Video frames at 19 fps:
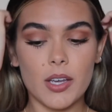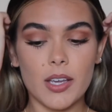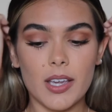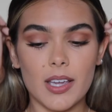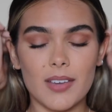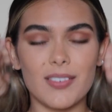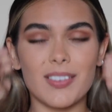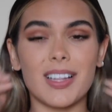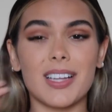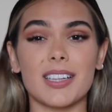
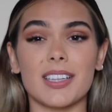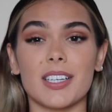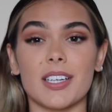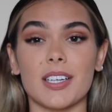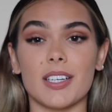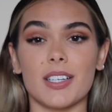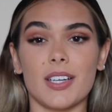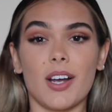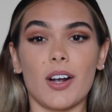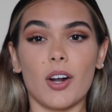even like
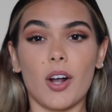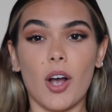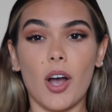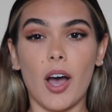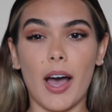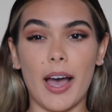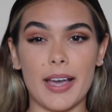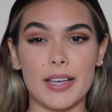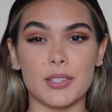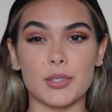their
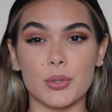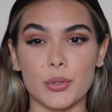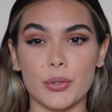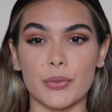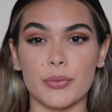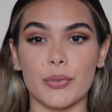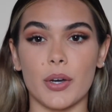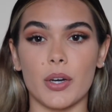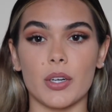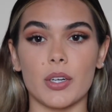high school
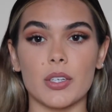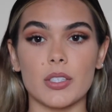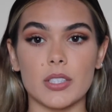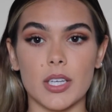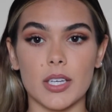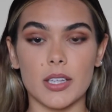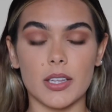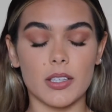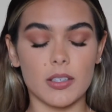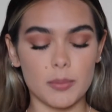photos,
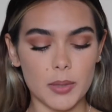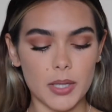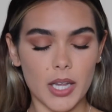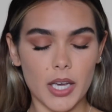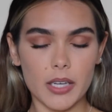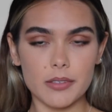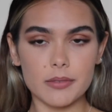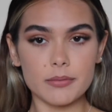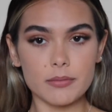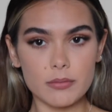like they'll be
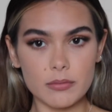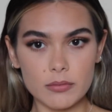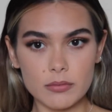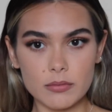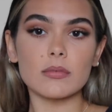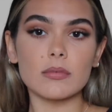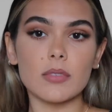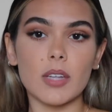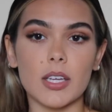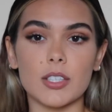
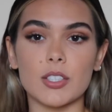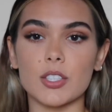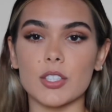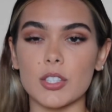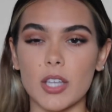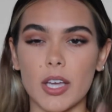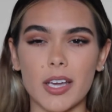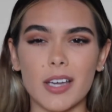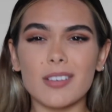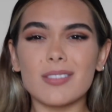like just
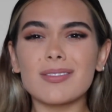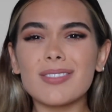like,